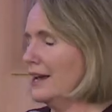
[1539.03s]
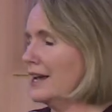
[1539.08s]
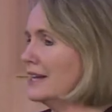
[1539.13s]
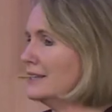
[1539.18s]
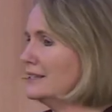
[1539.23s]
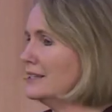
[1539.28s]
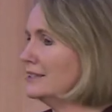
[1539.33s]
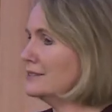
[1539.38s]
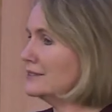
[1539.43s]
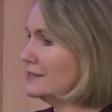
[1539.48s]

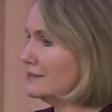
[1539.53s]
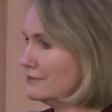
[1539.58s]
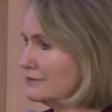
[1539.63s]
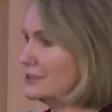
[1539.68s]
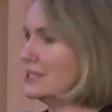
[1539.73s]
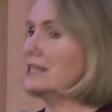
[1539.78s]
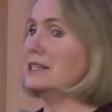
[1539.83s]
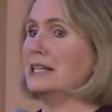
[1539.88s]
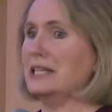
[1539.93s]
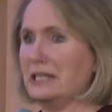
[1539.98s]
And that,
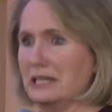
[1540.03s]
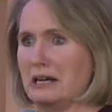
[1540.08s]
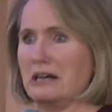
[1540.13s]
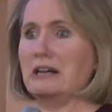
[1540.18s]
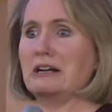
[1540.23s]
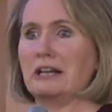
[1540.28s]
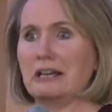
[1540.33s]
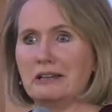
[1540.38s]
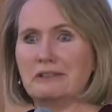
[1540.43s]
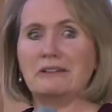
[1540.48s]
that he
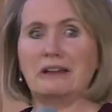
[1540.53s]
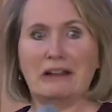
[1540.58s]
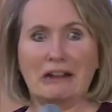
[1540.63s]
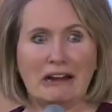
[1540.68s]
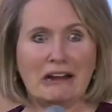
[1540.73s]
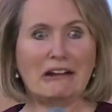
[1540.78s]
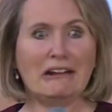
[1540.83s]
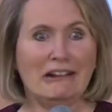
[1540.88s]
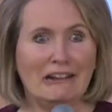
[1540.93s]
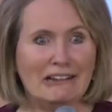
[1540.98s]
hung in
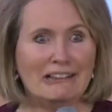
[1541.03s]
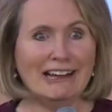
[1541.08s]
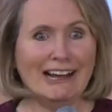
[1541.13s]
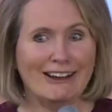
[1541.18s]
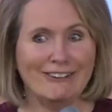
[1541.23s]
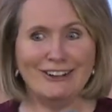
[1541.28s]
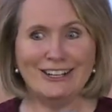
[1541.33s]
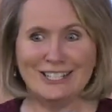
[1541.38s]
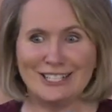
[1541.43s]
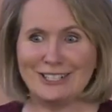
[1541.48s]
there,
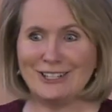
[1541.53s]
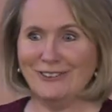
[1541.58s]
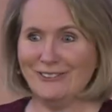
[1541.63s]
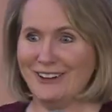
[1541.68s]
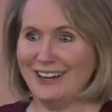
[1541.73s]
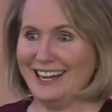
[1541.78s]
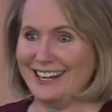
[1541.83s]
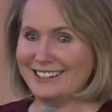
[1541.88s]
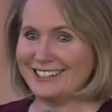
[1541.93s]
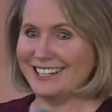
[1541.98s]
that was
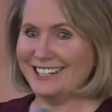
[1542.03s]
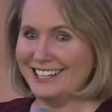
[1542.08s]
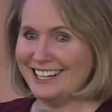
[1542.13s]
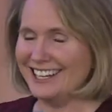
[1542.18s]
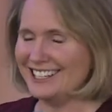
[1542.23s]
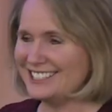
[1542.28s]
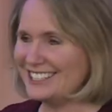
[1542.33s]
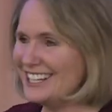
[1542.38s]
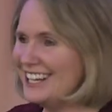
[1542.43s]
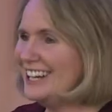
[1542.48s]
about
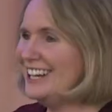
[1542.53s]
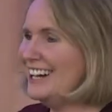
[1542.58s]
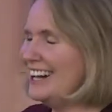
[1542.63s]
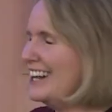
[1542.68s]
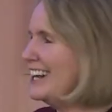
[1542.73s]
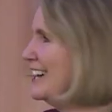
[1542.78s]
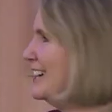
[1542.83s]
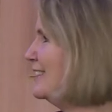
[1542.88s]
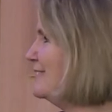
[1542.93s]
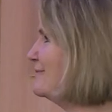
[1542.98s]
it.
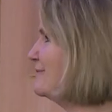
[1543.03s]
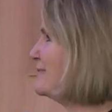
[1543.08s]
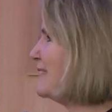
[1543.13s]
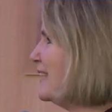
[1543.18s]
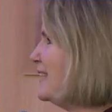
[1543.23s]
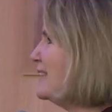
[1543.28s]
Um,